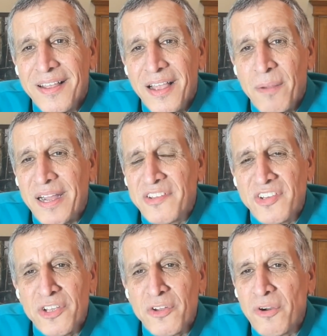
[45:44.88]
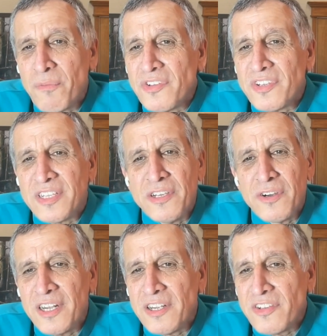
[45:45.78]
And my children were
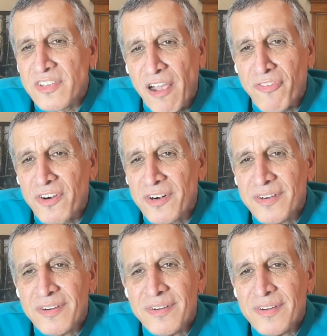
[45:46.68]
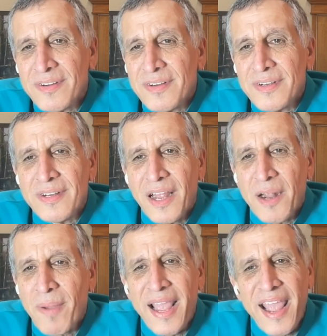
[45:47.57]
still going to suffer.
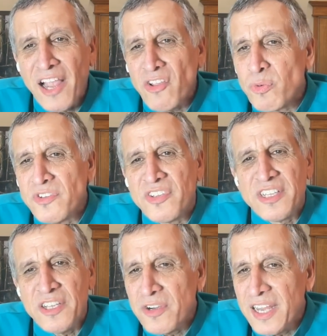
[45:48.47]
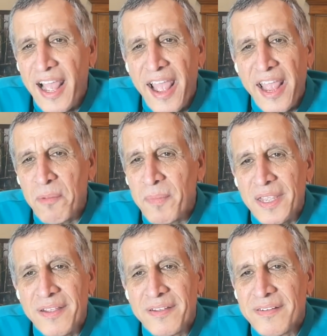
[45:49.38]
And my ex was still going to hate
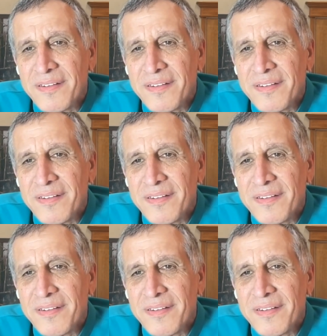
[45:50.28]
me.